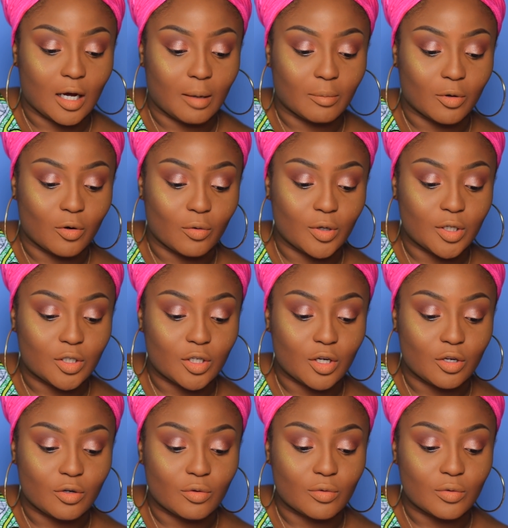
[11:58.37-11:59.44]
I'm going to
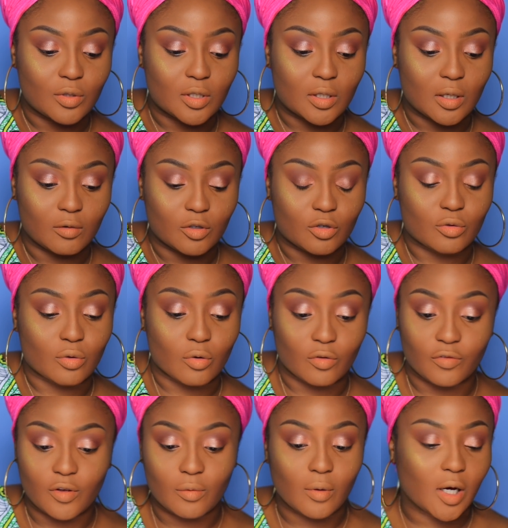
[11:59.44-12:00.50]
use
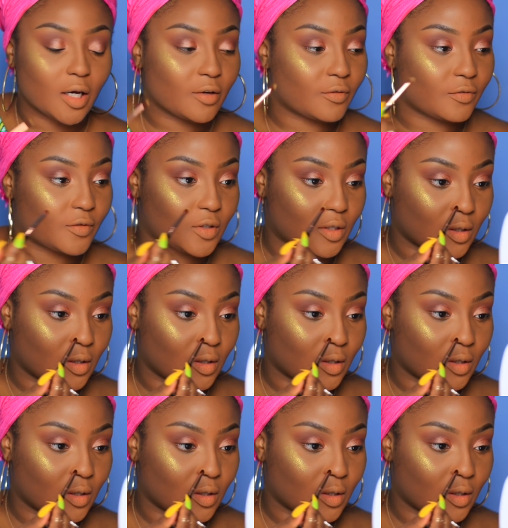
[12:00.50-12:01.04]
Trophy Wife